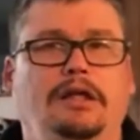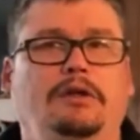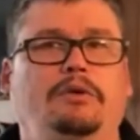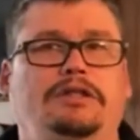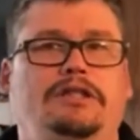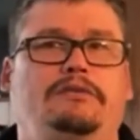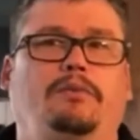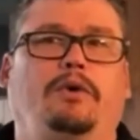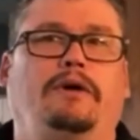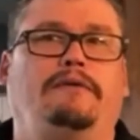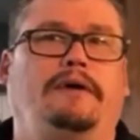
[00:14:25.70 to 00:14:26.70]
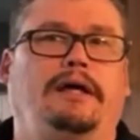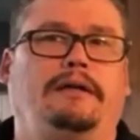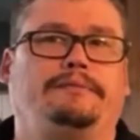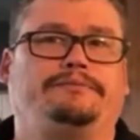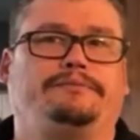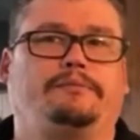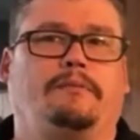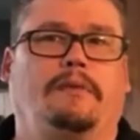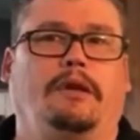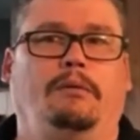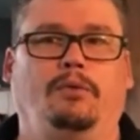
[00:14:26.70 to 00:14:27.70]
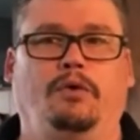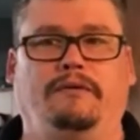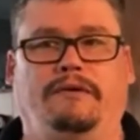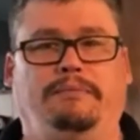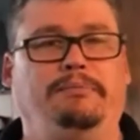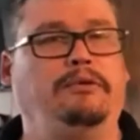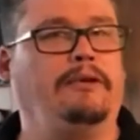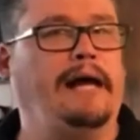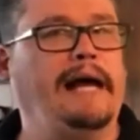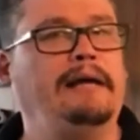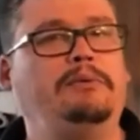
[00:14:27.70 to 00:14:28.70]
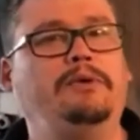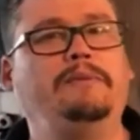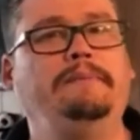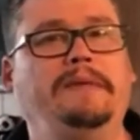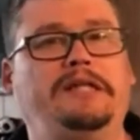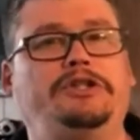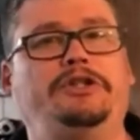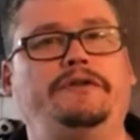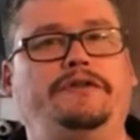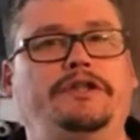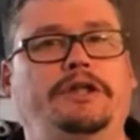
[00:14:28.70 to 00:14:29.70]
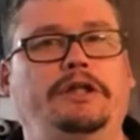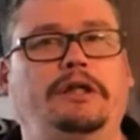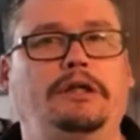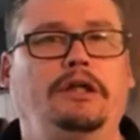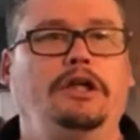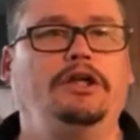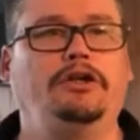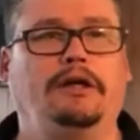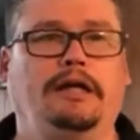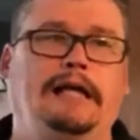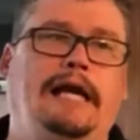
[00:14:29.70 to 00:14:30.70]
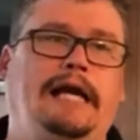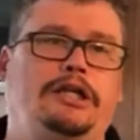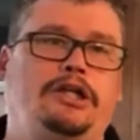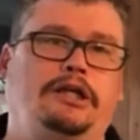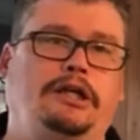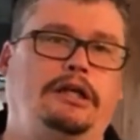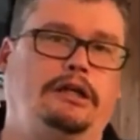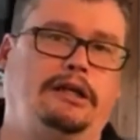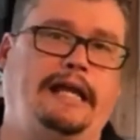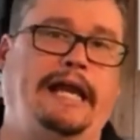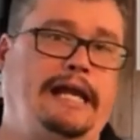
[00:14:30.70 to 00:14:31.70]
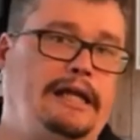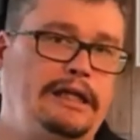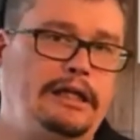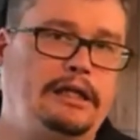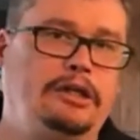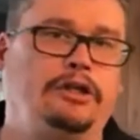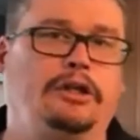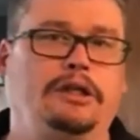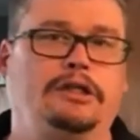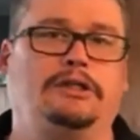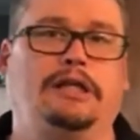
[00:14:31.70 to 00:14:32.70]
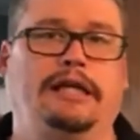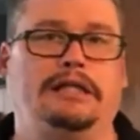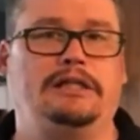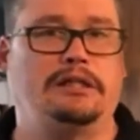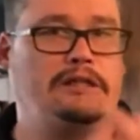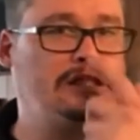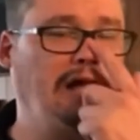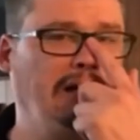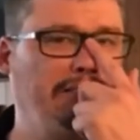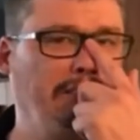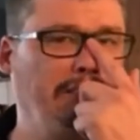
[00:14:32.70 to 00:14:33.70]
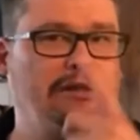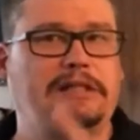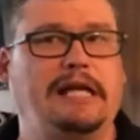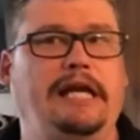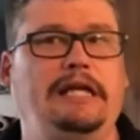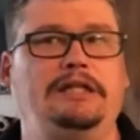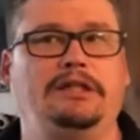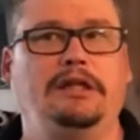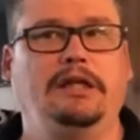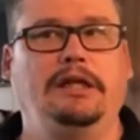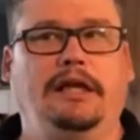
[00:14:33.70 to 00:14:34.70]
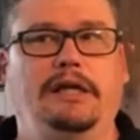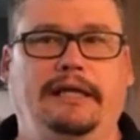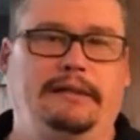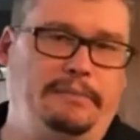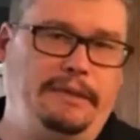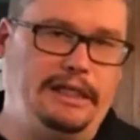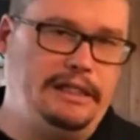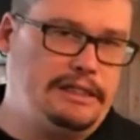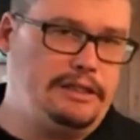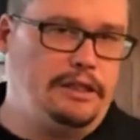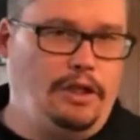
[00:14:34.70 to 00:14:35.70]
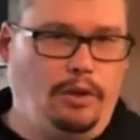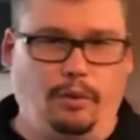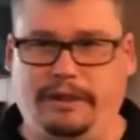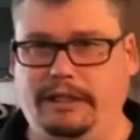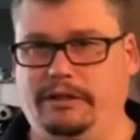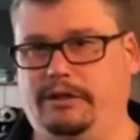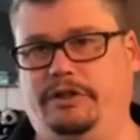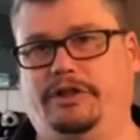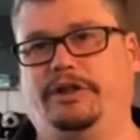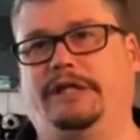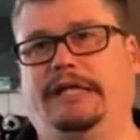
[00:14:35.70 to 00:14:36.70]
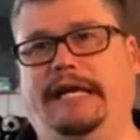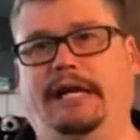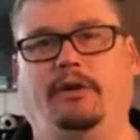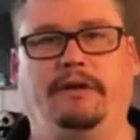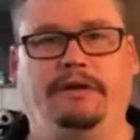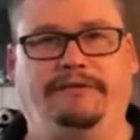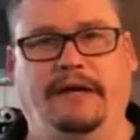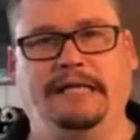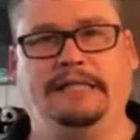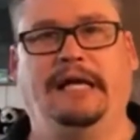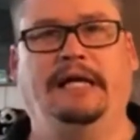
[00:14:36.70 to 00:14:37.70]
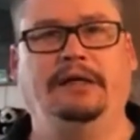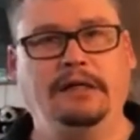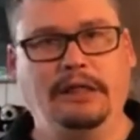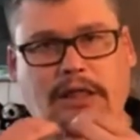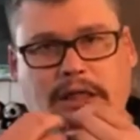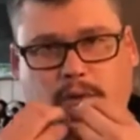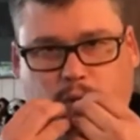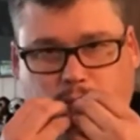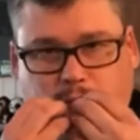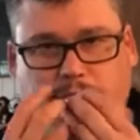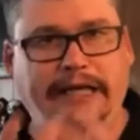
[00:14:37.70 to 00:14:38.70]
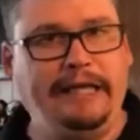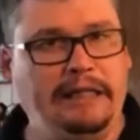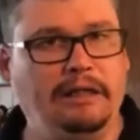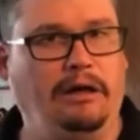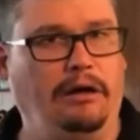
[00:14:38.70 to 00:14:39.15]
which is more of a pliable mixture of sugar. You're gonna actually candy it. You're gonna get it to the softball stage, and the bees, with either the sugar cake or the fondant, will breathe